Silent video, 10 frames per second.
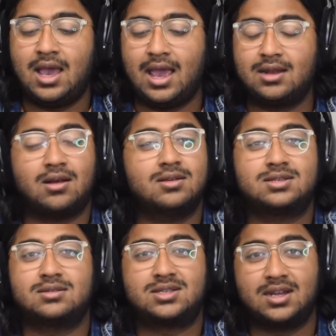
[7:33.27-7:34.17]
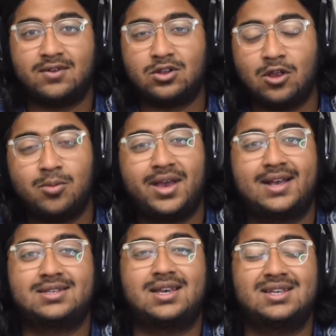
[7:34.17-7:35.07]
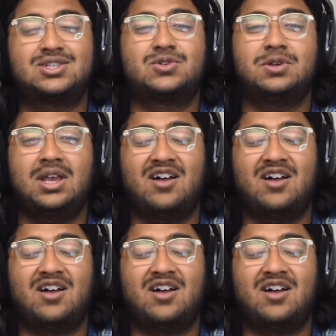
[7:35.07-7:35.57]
And also, the state of Oklahoma has a history